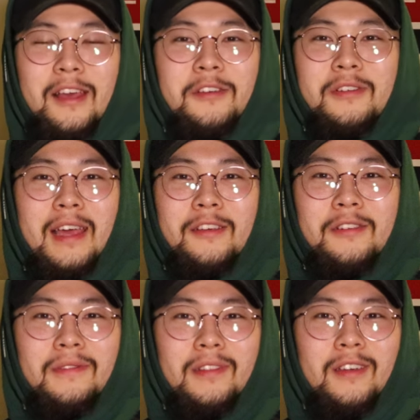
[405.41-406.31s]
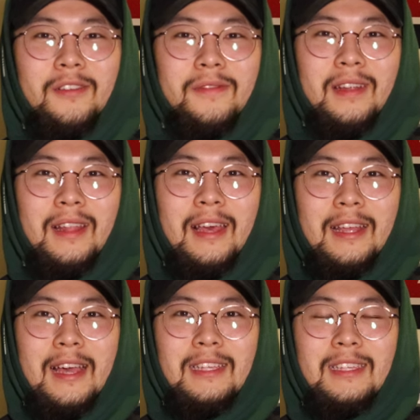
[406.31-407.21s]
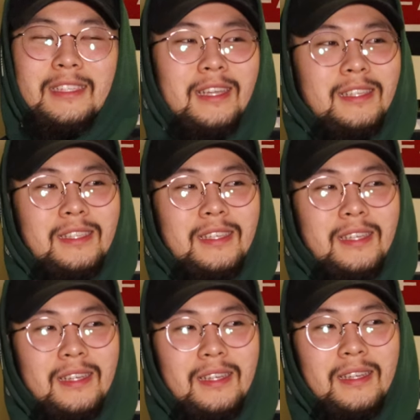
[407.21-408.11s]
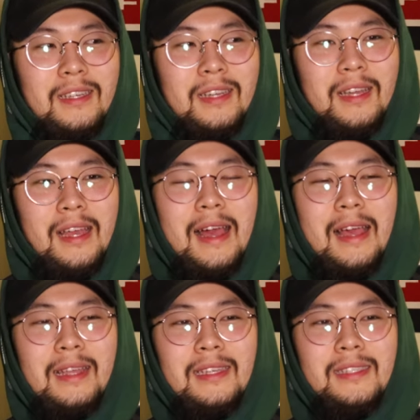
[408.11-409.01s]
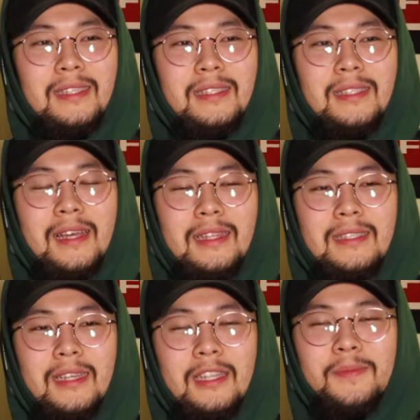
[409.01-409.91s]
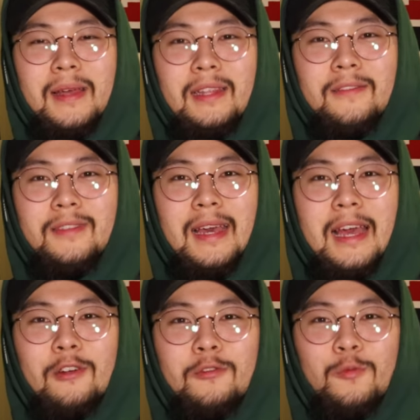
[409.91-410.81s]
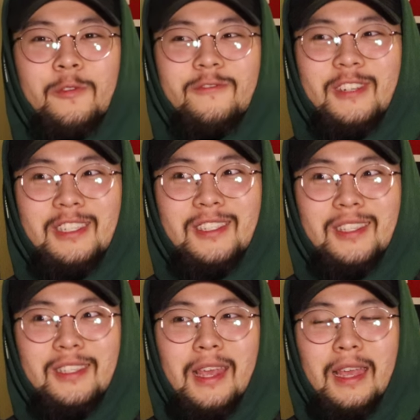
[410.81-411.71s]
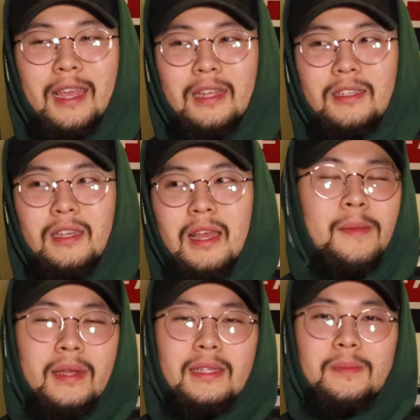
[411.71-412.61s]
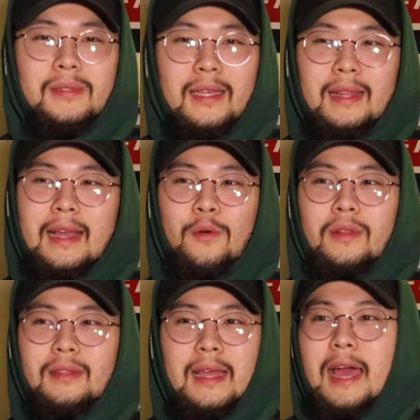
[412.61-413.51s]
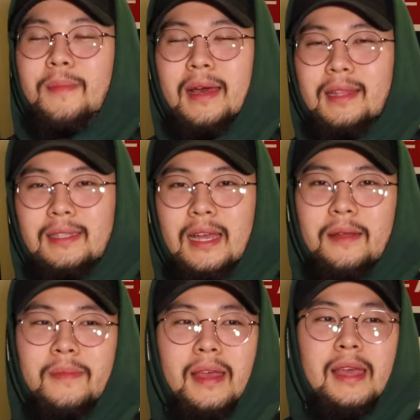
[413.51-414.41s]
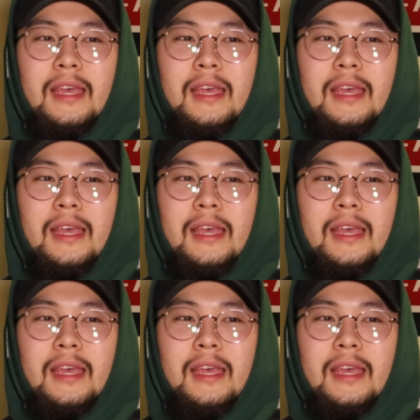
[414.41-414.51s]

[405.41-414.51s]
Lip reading: I don't even know, bro. Like, I guess it's sad to say this, but I never thought I would reach this age. Not because I'm saying like I would have died by this time.